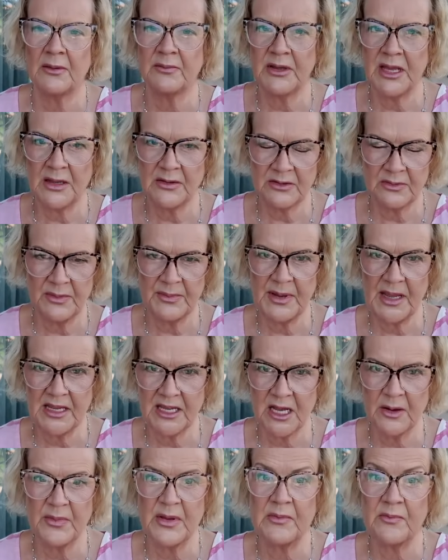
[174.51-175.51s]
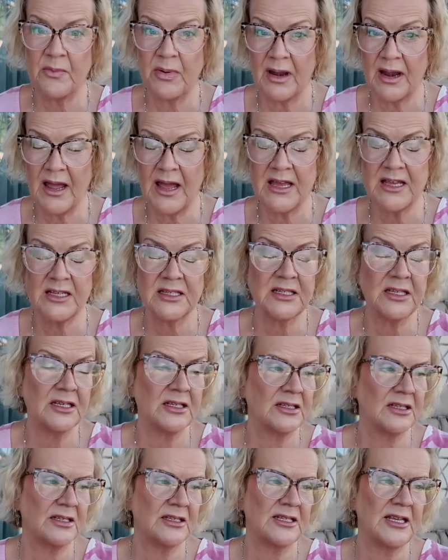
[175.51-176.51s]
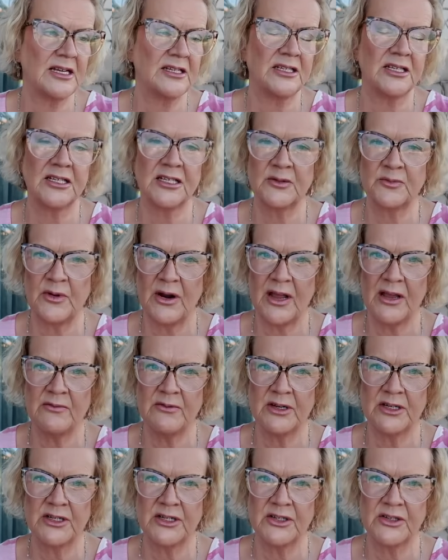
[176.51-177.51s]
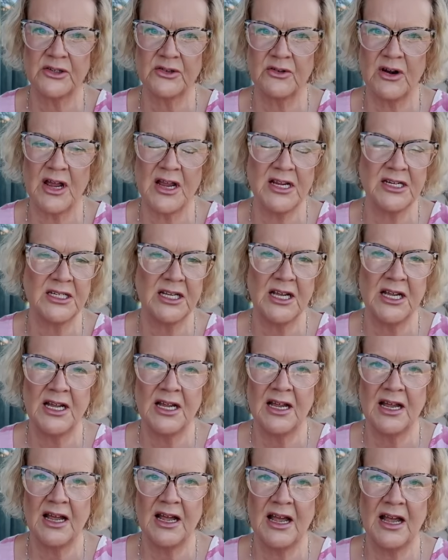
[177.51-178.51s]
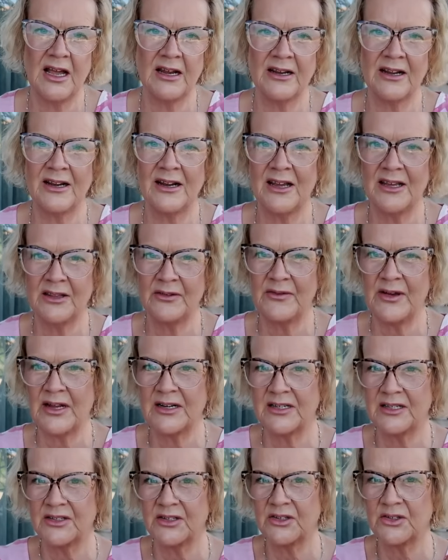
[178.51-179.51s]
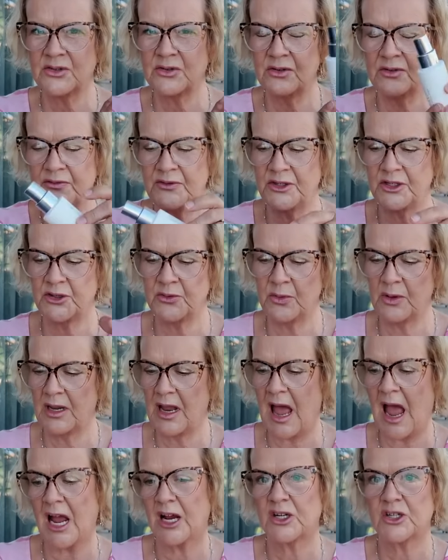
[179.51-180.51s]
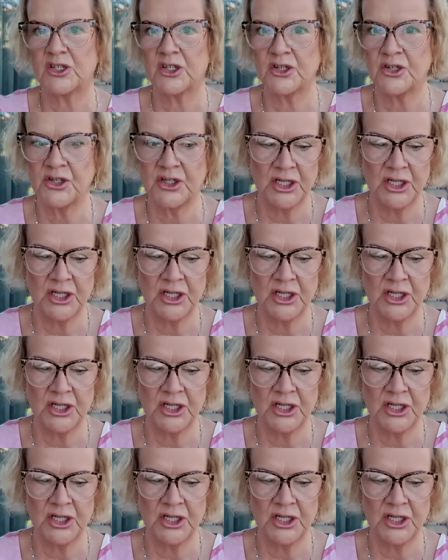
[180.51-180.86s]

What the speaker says: Keeps my makeup in place as a setting spray, which is great, and I like the fact it's a sort of dual action